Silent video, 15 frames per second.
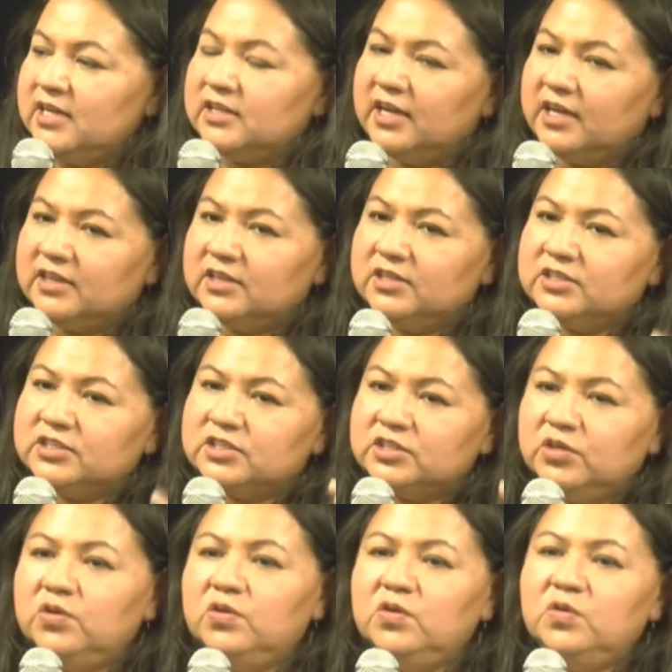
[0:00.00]
that there's
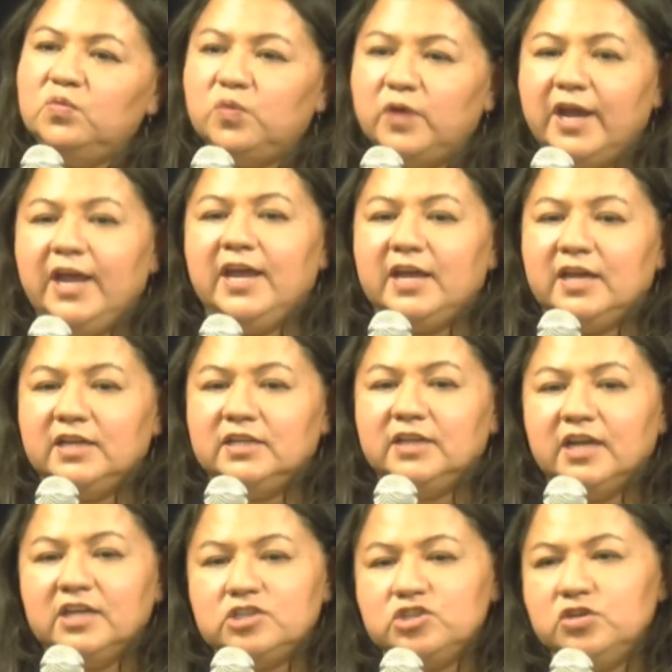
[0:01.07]
no way
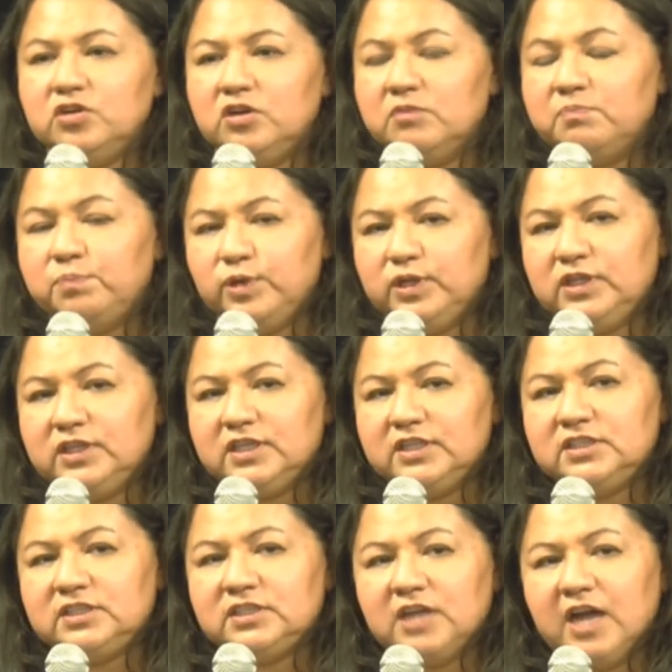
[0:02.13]
that you could put
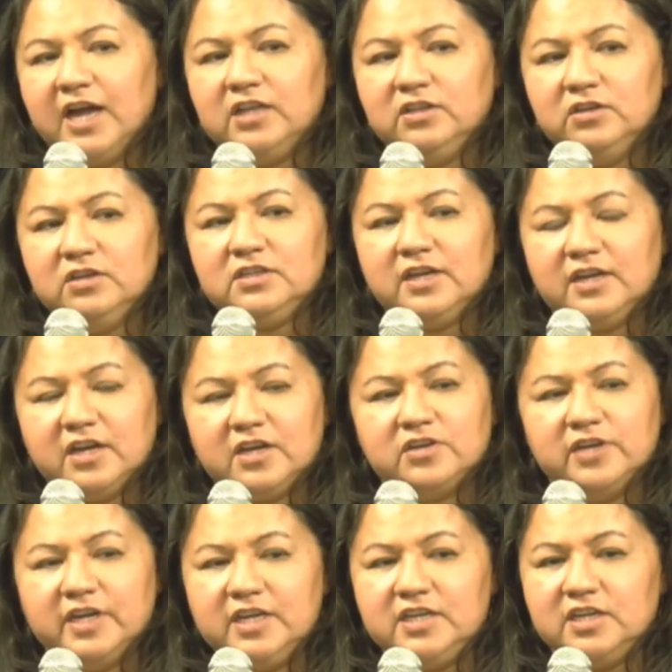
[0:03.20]
this, I looked at a
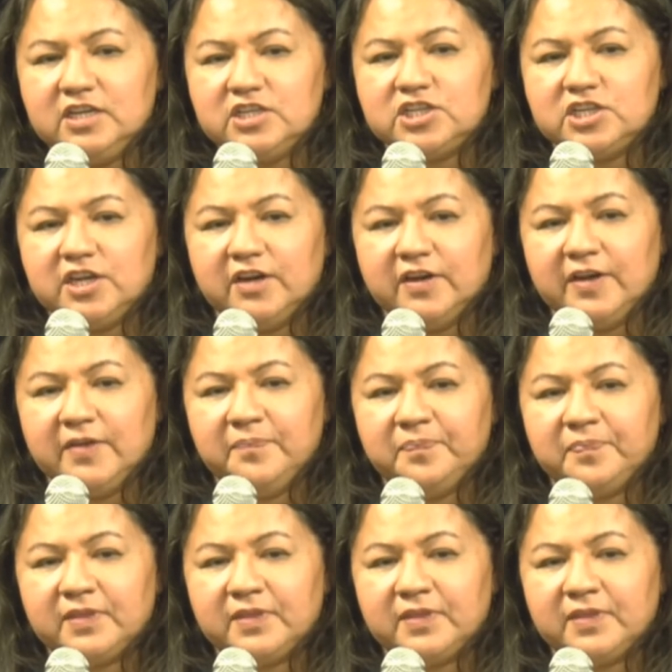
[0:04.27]
Cree dictionary,